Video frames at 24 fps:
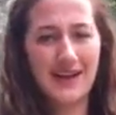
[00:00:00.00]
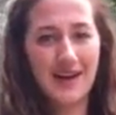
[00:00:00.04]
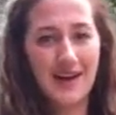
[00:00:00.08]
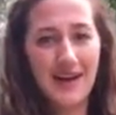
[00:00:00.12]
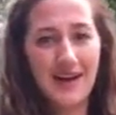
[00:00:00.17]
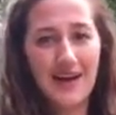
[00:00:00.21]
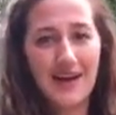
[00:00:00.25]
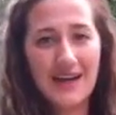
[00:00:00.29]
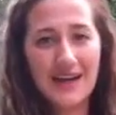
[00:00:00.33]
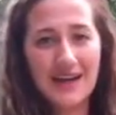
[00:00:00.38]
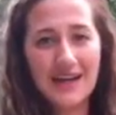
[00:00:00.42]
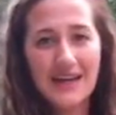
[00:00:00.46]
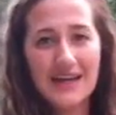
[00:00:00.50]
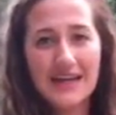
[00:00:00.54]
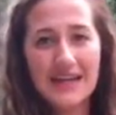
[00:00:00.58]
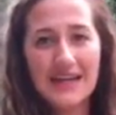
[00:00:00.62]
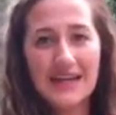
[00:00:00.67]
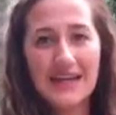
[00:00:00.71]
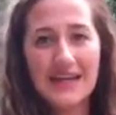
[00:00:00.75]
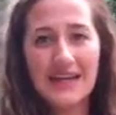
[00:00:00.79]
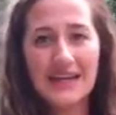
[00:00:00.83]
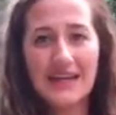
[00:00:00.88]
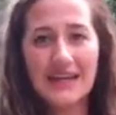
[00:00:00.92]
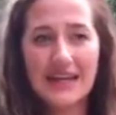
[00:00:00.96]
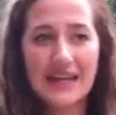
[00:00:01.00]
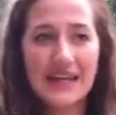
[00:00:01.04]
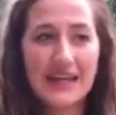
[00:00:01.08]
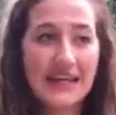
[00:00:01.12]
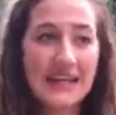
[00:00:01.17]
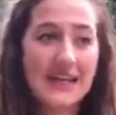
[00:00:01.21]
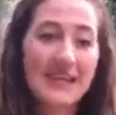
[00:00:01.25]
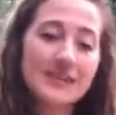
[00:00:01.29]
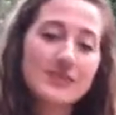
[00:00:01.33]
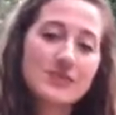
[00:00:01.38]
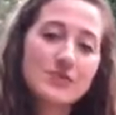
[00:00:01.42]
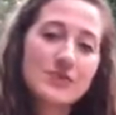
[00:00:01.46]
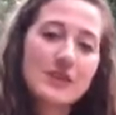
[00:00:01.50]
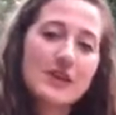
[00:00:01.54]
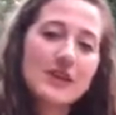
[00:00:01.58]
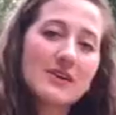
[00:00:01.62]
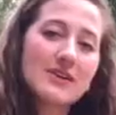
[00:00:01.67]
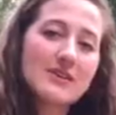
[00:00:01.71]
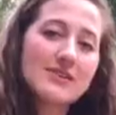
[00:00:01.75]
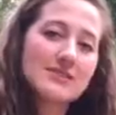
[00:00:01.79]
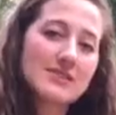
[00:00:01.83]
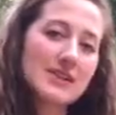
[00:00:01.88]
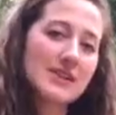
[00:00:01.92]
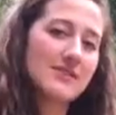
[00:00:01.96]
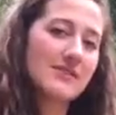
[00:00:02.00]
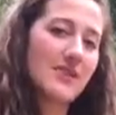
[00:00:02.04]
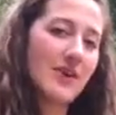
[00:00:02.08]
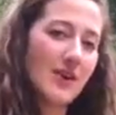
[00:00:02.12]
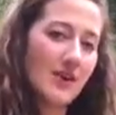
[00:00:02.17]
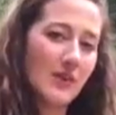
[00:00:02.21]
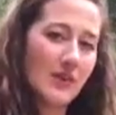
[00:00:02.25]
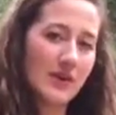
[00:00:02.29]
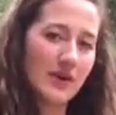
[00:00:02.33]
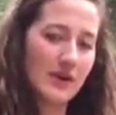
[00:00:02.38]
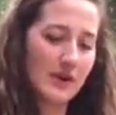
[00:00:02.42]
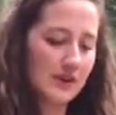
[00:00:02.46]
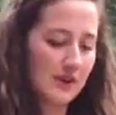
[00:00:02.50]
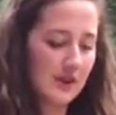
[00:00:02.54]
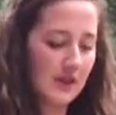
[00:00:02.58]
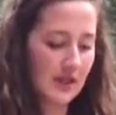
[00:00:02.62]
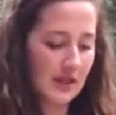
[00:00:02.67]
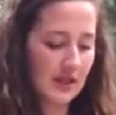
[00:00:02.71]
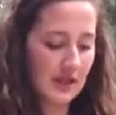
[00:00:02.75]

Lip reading: God and His will instead of our will.